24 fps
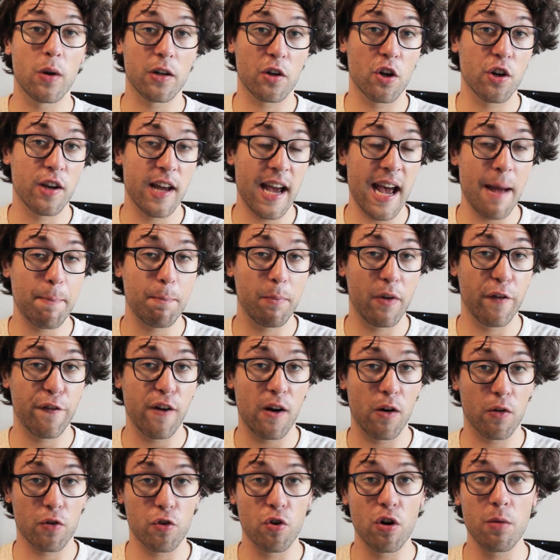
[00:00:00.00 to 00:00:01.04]
what could happen if
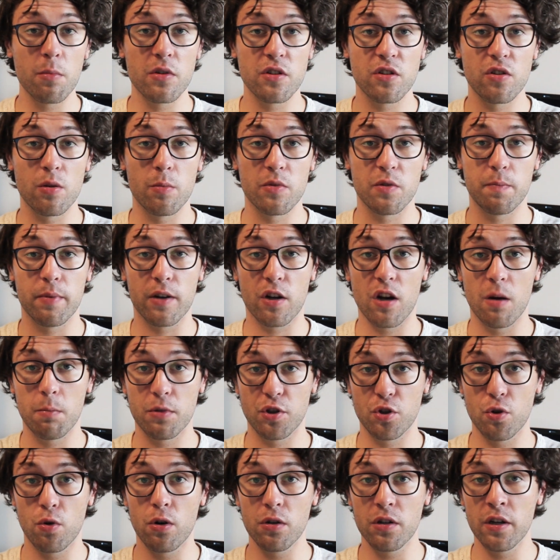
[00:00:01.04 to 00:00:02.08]
our chromosomes become
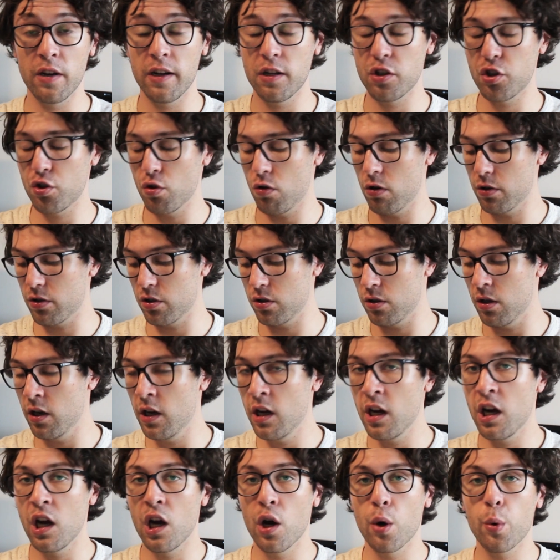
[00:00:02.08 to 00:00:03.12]
shorter and shorter.
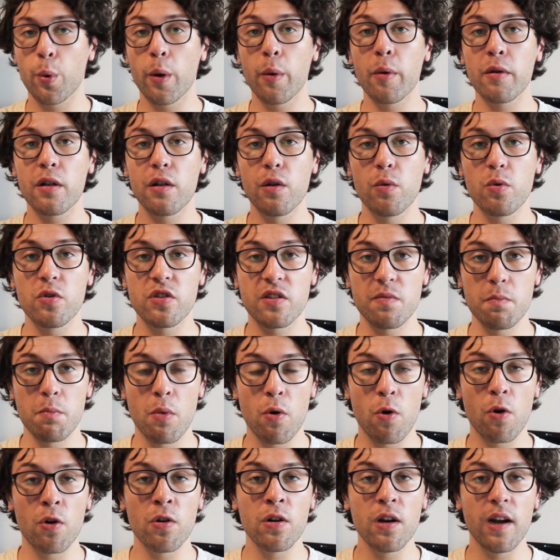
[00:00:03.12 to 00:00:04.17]
We would lose
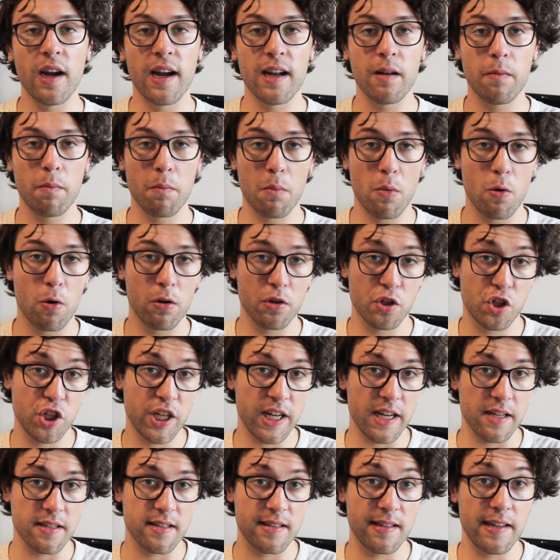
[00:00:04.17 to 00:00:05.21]
more and more
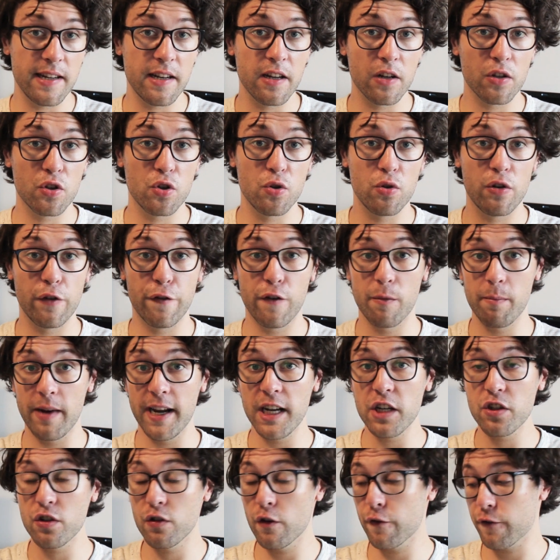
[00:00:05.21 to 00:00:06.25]
genes leading to the
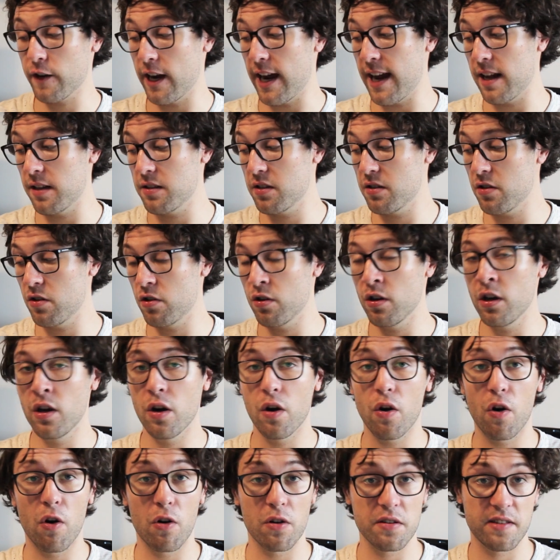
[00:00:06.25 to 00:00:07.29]
formation of cancer
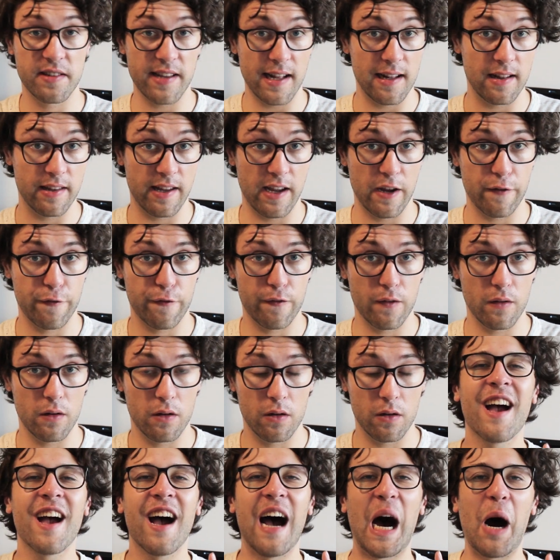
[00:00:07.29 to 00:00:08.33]
or cell death.
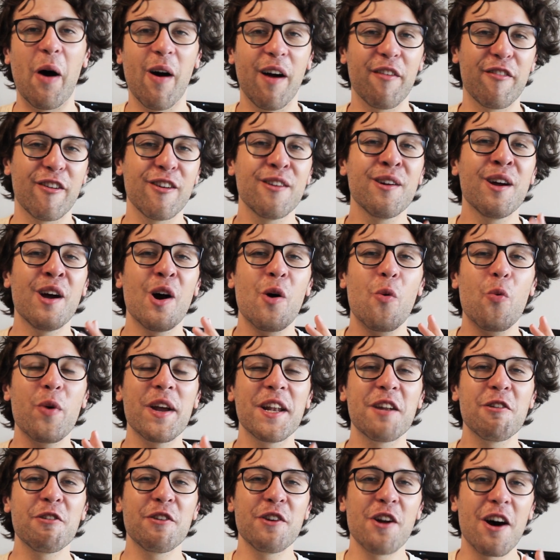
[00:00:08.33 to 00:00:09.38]
However, we
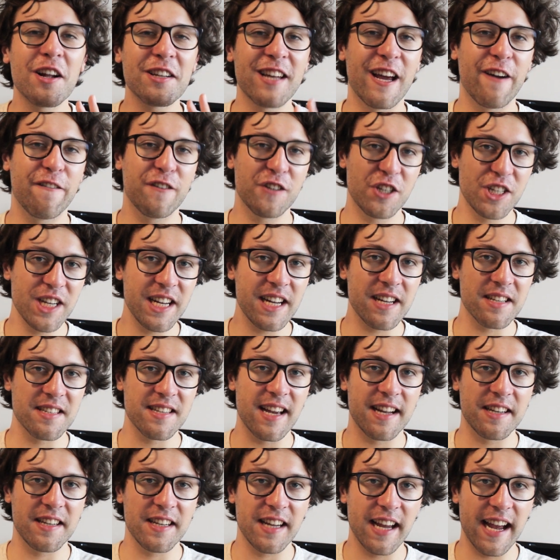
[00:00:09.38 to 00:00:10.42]
do not have genes
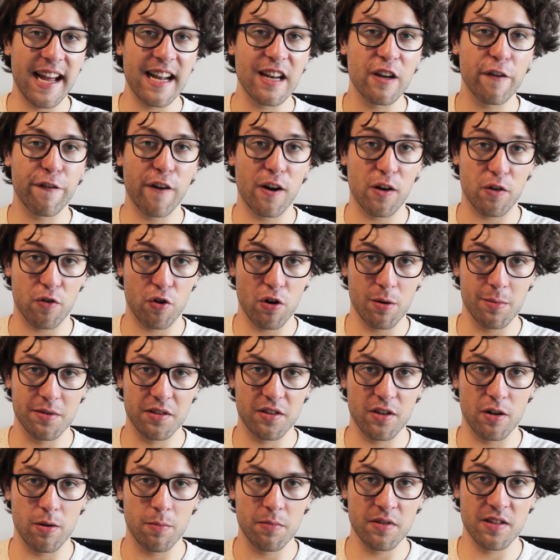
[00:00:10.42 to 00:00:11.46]
at the end of our
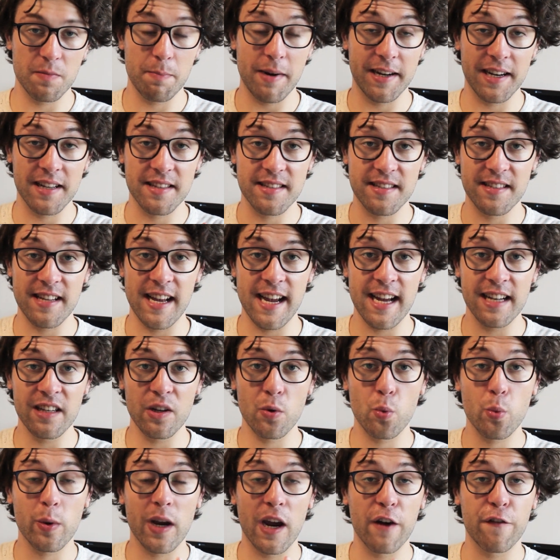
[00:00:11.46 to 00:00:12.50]
chromosomes, but instead
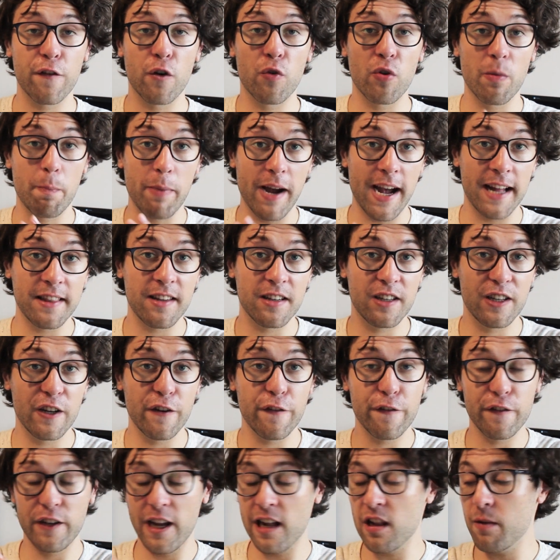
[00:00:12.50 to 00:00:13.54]
we have
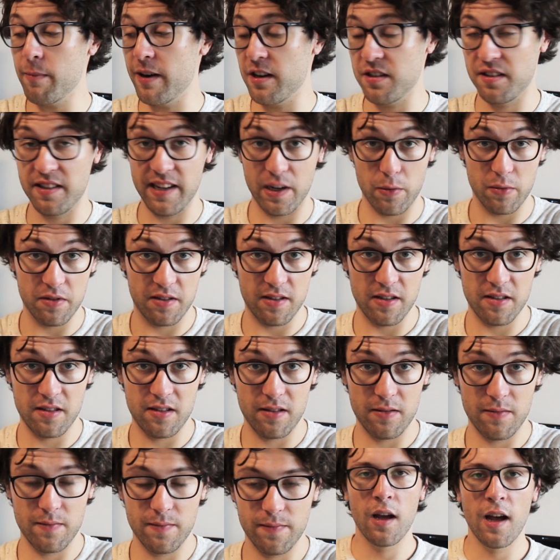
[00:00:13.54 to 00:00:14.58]
repetitive telomere
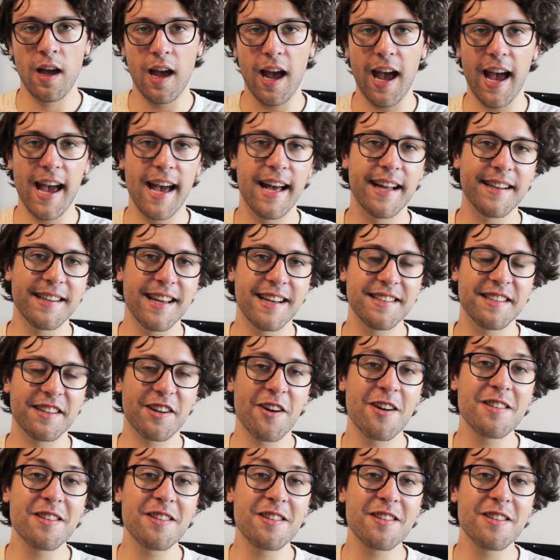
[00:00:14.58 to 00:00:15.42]
sequences. And as a